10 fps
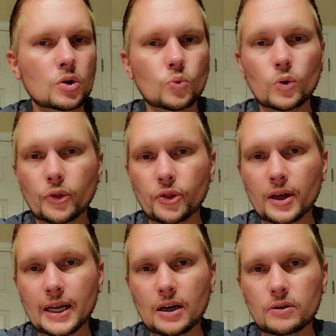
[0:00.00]
would
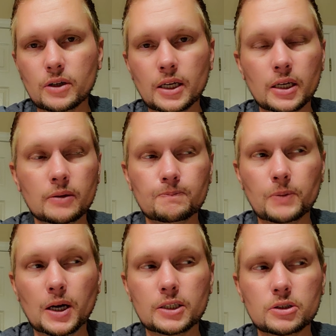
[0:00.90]
thin out and
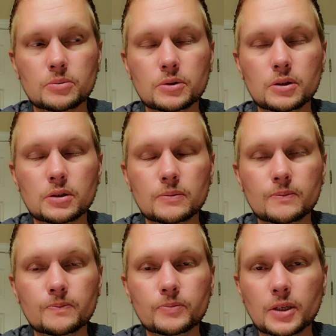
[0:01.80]
possibly
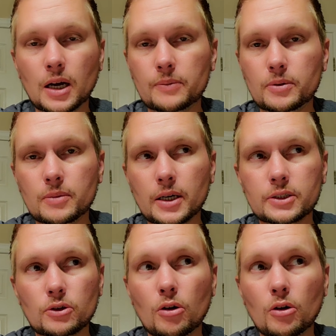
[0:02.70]
compromise